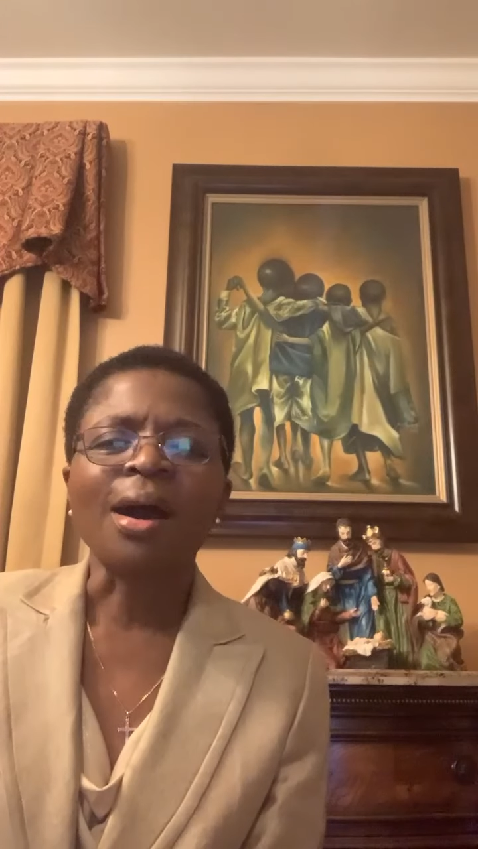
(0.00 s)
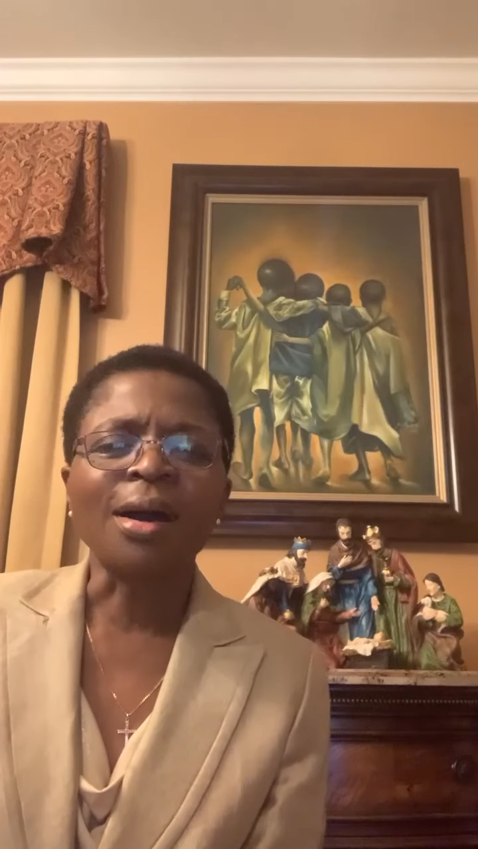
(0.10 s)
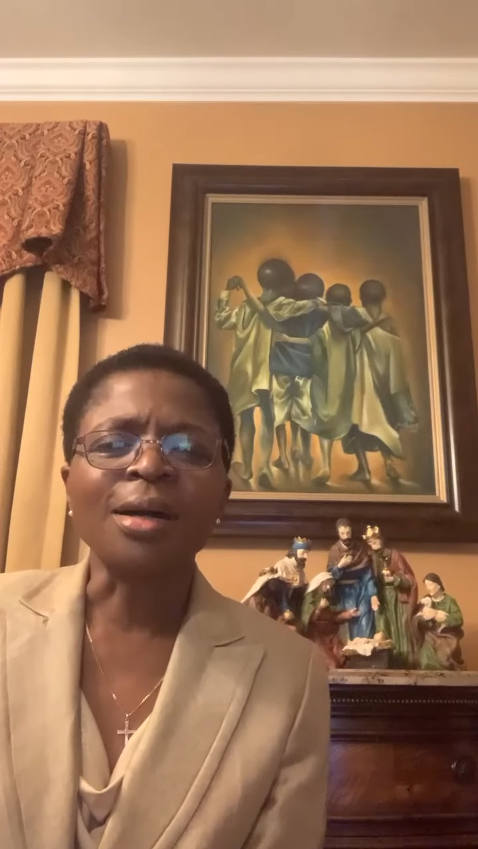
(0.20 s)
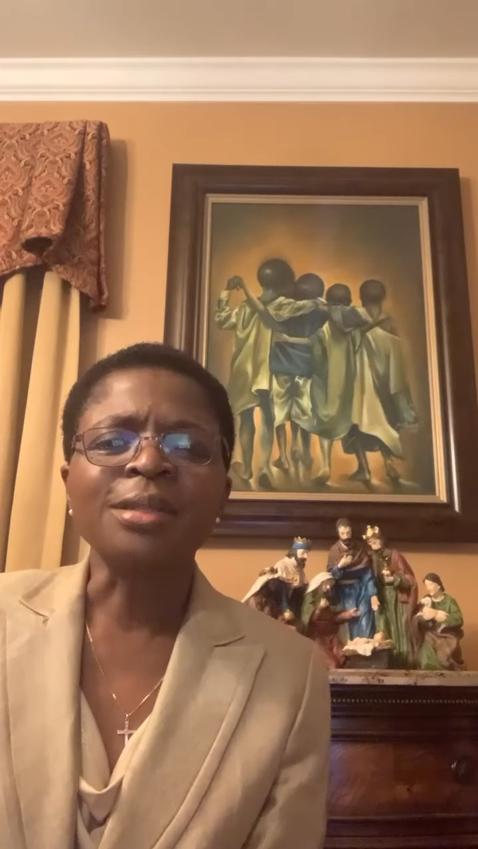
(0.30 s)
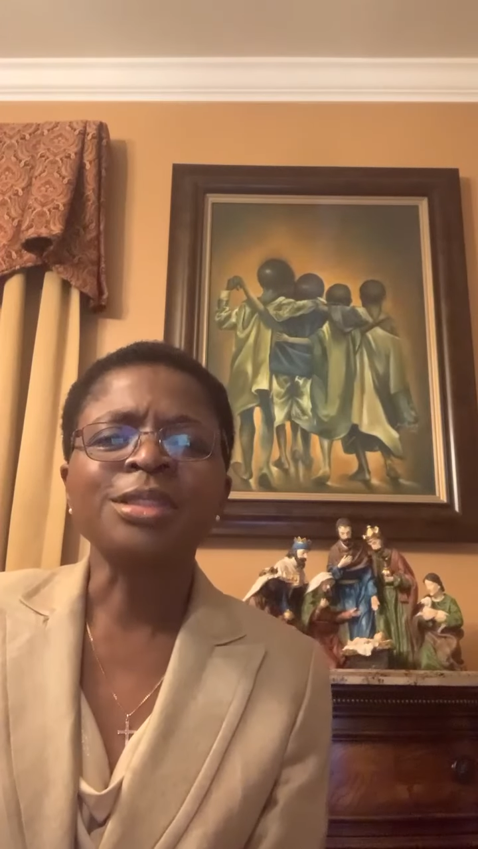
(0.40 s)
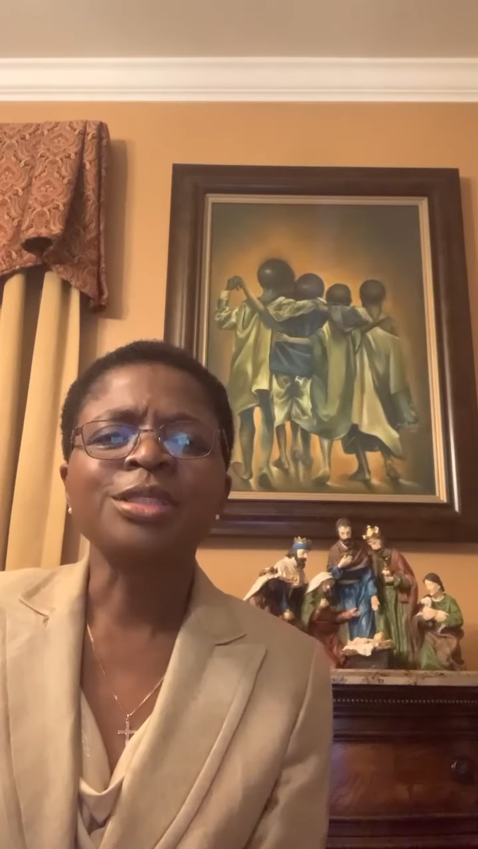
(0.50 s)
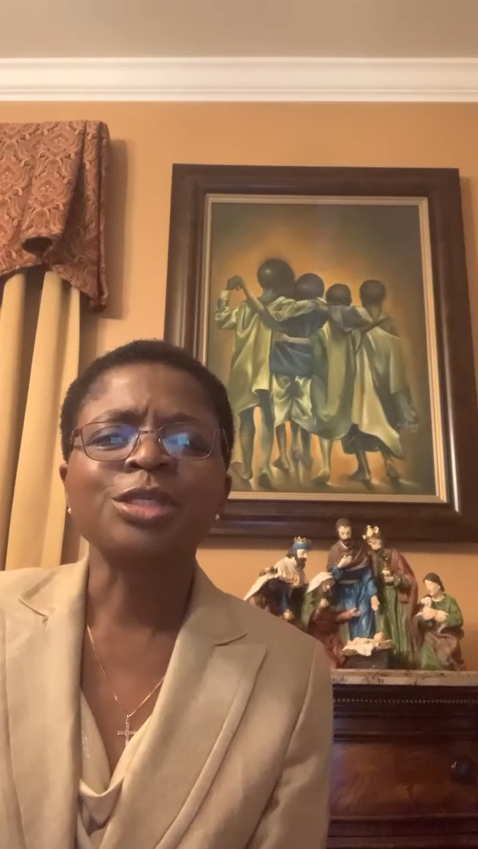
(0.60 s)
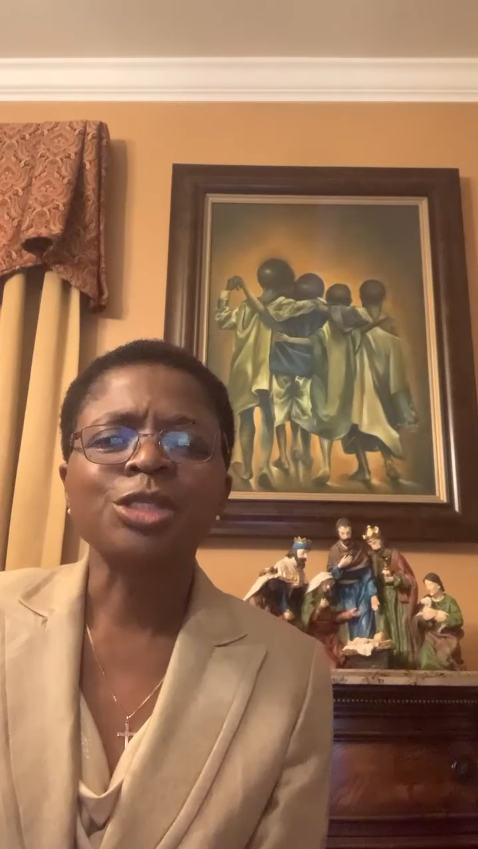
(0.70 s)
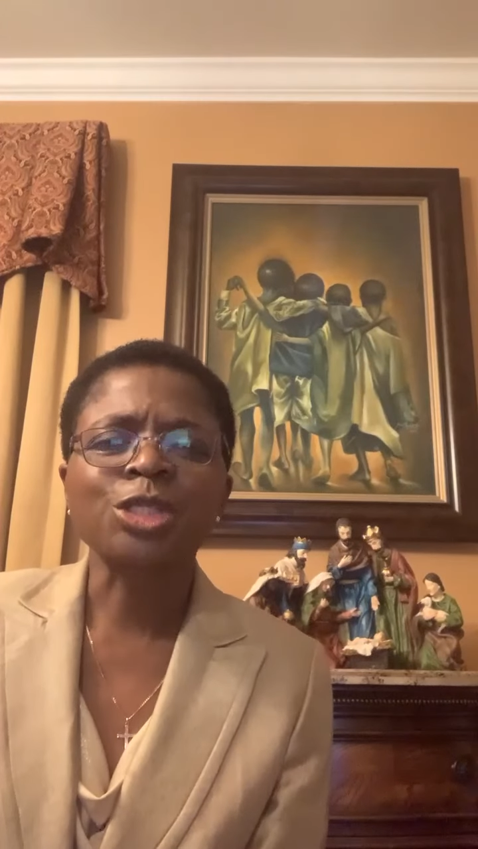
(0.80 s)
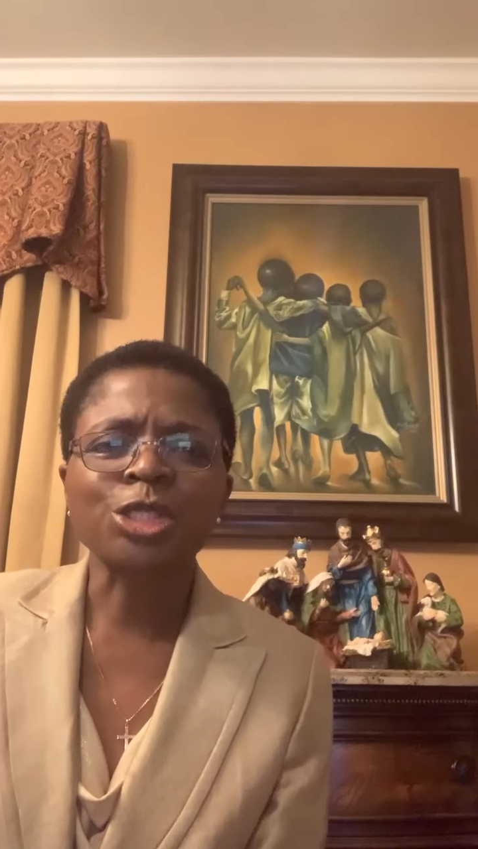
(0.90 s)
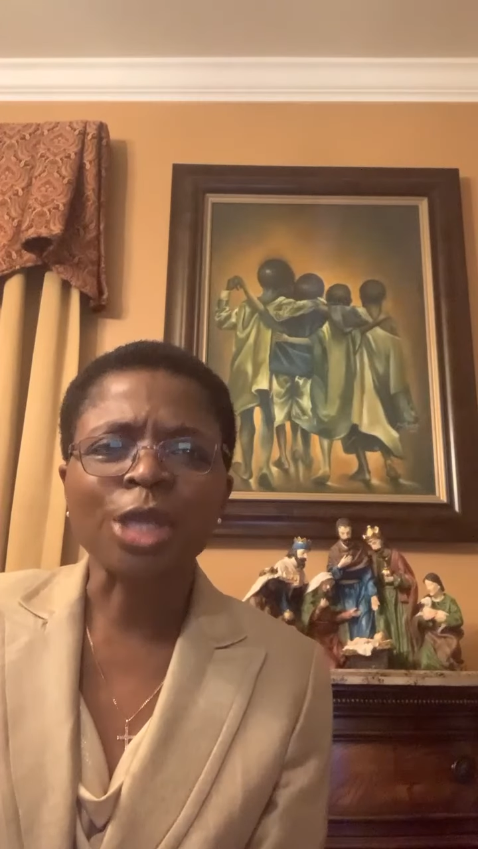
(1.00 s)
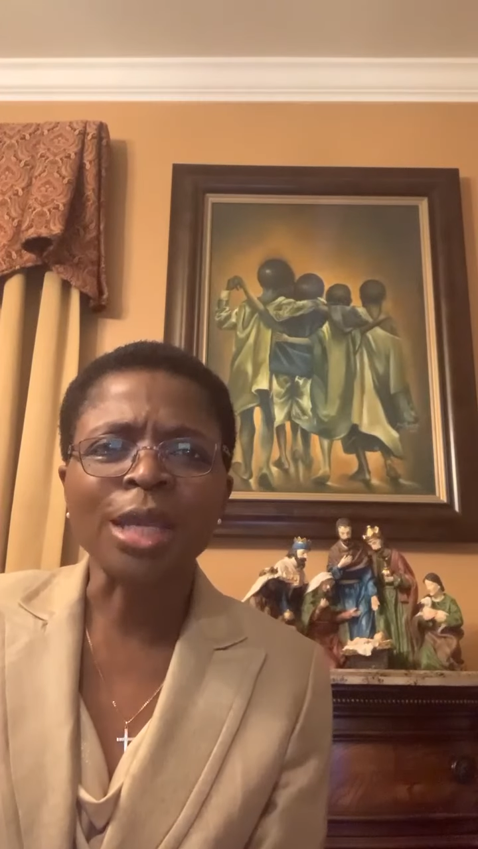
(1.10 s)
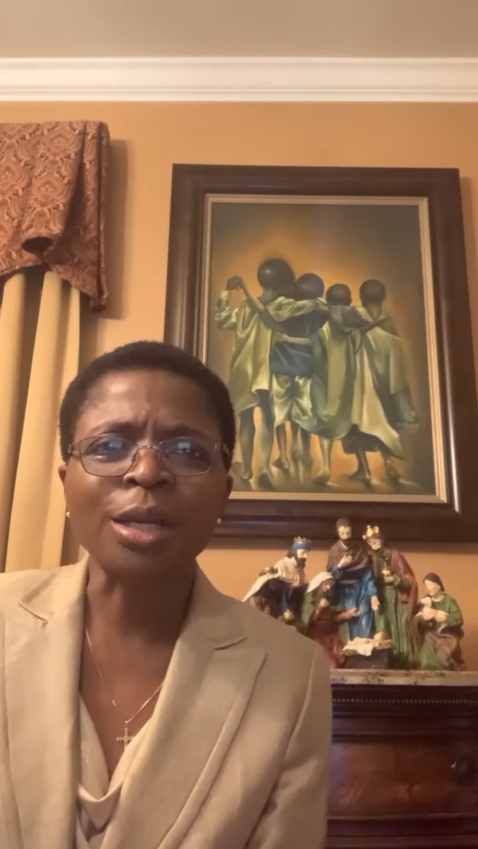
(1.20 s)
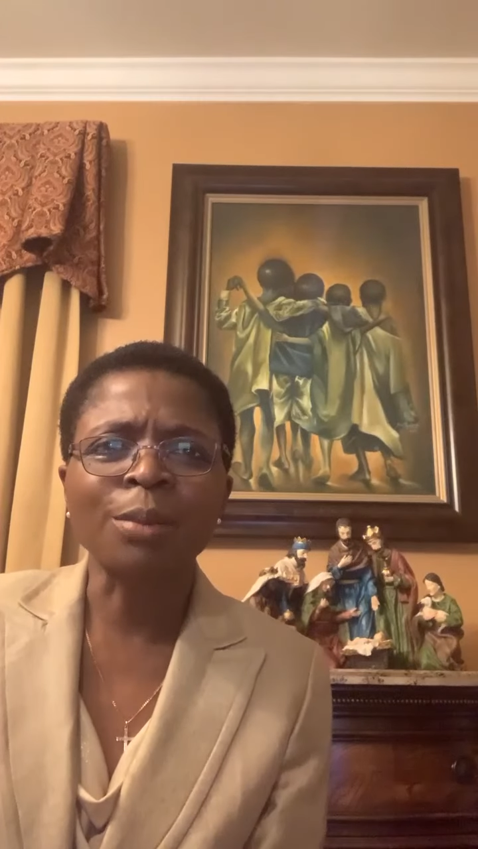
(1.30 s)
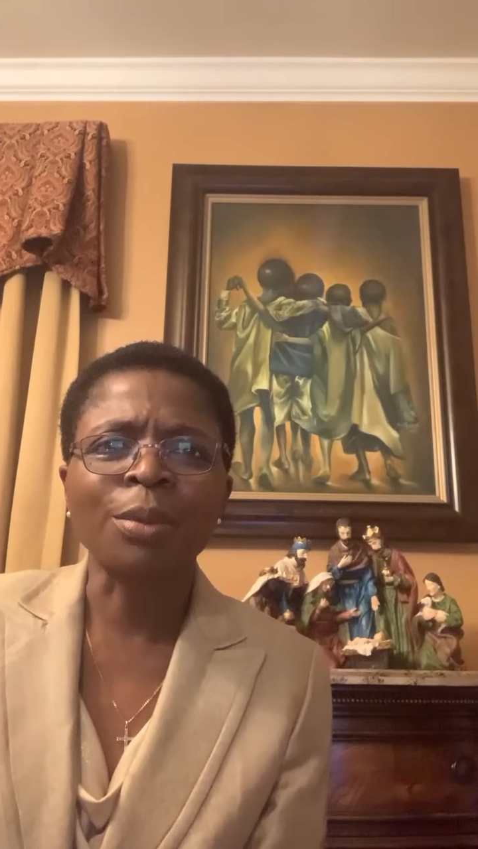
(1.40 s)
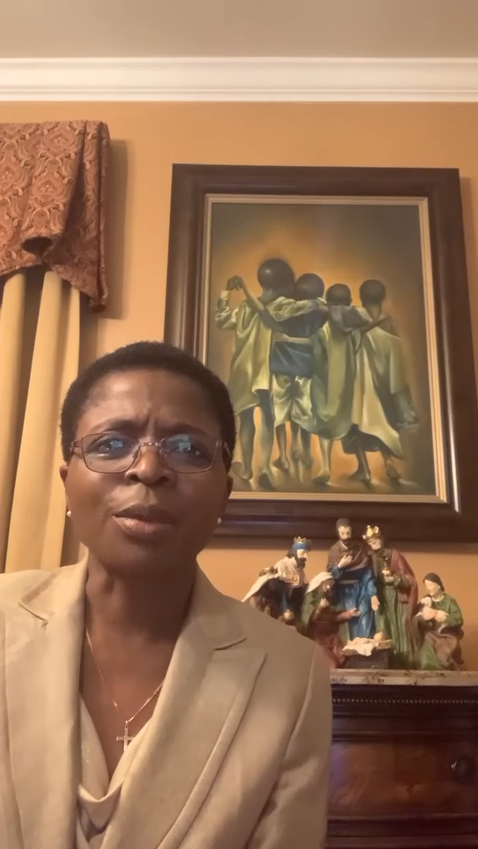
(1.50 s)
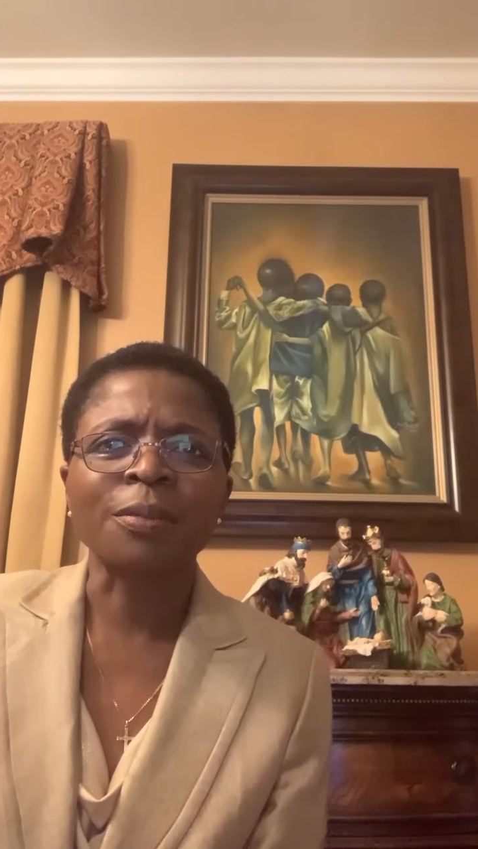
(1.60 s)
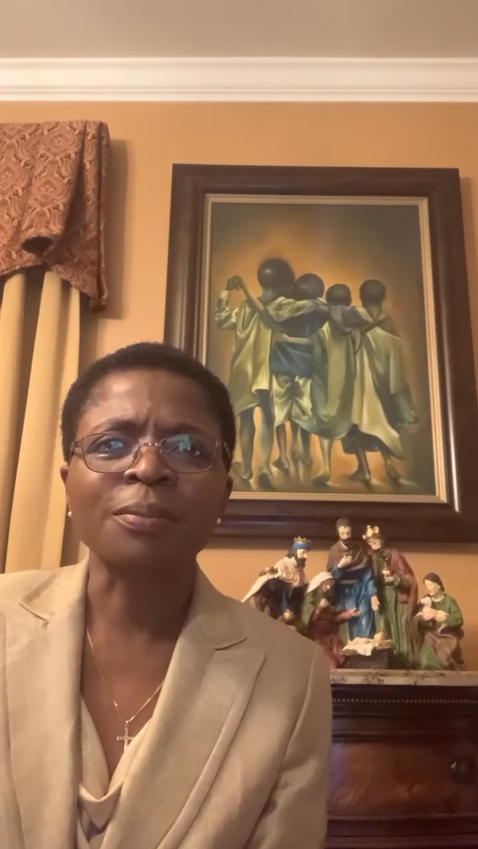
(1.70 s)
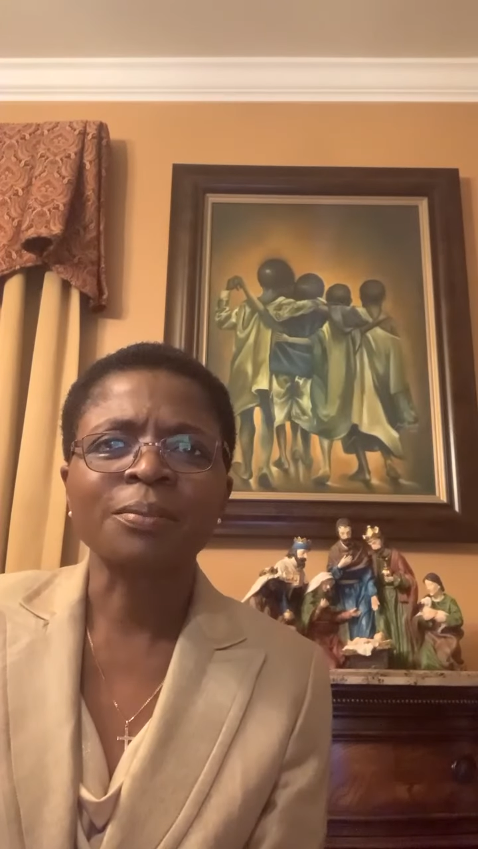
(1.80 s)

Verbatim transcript: unshakable.